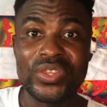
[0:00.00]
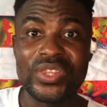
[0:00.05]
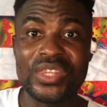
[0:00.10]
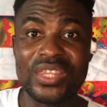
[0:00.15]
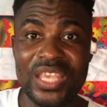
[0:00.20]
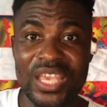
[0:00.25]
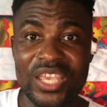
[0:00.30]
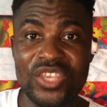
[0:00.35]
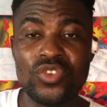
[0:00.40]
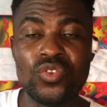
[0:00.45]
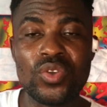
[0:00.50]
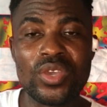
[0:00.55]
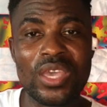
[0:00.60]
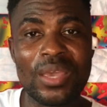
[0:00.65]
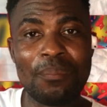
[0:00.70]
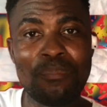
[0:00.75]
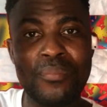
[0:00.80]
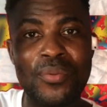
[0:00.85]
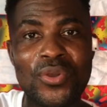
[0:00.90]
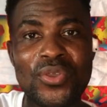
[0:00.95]
then you
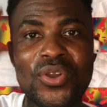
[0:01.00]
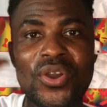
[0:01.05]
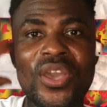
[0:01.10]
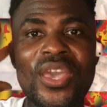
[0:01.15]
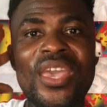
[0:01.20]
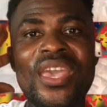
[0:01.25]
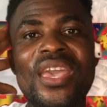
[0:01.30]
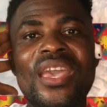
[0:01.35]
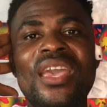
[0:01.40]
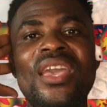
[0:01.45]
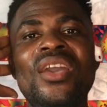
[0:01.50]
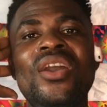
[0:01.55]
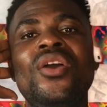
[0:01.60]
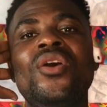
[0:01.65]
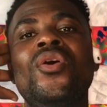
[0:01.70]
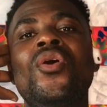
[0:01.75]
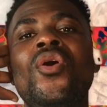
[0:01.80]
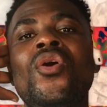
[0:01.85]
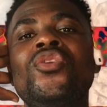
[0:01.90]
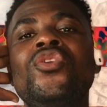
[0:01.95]
can put your hand
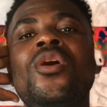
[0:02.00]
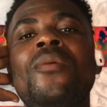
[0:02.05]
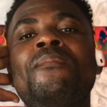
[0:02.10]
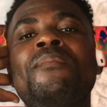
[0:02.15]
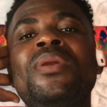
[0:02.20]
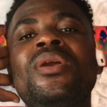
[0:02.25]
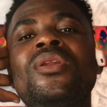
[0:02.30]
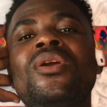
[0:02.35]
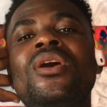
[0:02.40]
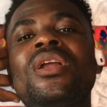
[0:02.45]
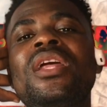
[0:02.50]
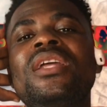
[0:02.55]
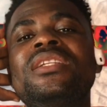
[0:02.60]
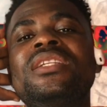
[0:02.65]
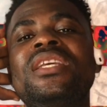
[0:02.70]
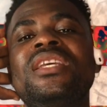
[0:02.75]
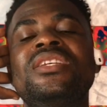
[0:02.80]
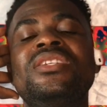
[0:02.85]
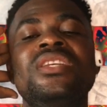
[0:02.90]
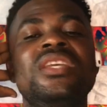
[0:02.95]
on your pillow like
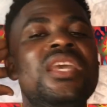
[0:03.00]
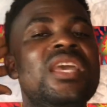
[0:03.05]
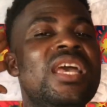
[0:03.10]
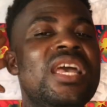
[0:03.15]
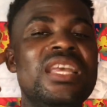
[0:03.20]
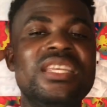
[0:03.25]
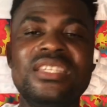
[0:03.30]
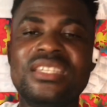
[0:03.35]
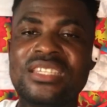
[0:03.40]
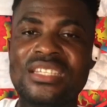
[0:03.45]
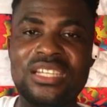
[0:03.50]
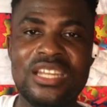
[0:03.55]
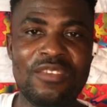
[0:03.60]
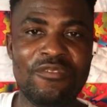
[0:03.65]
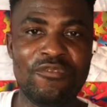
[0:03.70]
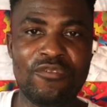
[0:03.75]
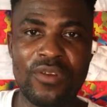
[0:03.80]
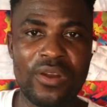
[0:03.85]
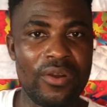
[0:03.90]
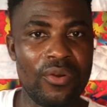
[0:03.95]
this and sleep
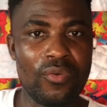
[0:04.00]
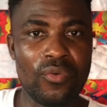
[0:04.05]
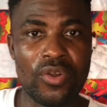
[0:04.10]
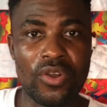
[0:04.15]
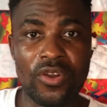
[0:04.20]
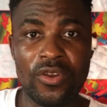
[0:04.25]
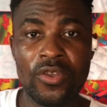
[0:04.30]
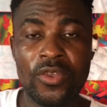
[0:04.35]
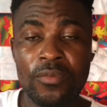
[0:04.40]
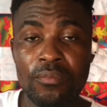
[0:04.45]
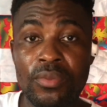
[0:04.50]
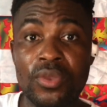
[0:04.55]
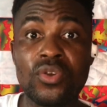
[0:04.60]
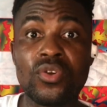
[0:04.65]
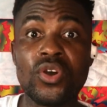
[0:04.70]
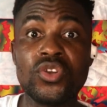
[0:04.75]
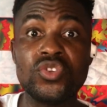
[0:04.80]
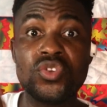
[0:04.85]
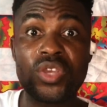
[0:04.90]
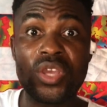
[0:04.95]
very well,
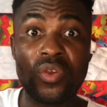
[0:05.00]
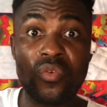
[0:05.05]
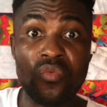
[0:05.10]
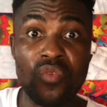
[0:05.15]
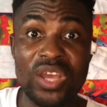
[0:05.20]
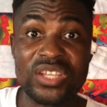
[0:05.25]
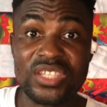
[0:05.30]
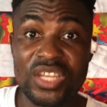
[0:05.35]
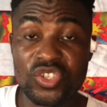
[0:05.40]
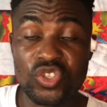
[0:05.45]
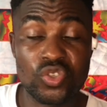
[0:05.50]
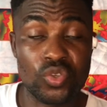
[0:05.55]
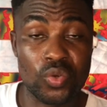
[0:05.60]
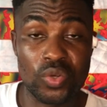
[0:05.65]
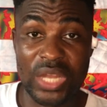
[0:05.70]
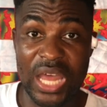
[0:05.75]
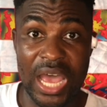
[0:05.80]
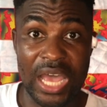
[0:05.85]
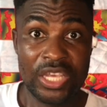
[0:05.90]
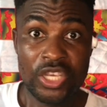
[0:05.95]
because you can rest
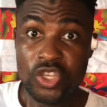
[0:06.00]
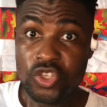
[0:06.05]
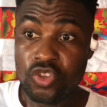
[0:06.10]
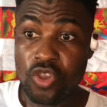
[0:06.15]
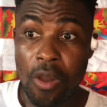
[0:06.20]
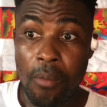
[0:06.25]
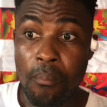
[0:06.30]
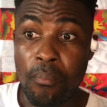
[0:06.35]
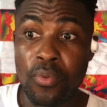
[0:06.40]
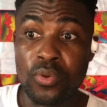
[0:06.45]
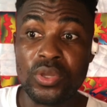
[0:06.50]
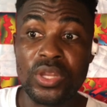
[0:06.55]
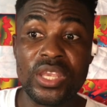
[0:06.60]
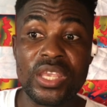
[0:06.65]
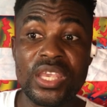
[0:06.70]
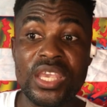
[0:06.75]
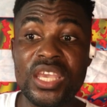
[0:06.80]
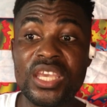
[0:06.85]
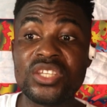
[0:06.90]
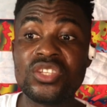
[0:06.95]
assured that your budding
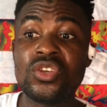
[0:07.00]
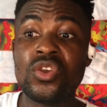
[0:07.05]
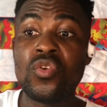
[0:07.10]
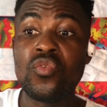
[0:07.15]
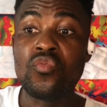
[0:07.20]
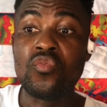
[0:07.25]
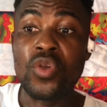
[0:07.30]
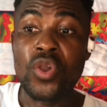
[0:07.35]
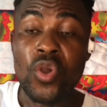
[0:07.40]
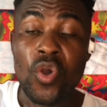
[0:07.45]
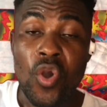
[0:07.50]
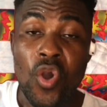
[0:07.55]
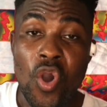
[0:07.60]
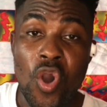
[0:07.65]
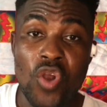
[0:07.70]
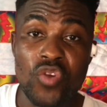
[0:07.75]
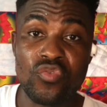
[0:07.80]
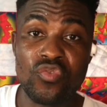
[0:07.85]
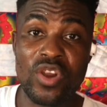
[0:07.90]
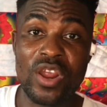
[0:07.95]
case will
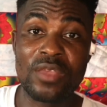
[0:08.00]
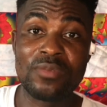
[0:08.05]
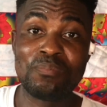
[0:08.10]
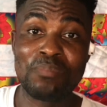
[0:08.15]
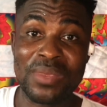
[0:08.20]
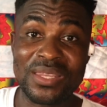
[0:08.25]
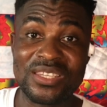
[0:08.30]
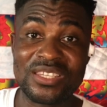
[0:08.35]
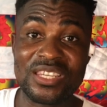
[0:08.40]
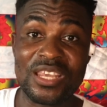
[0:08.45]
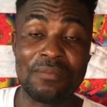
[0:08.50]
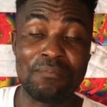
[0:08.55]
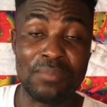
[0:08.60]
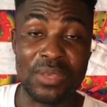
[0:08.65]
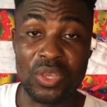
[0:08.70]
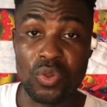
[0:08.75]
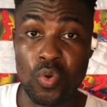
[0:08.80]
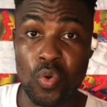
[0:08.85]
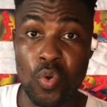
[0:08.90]
100% be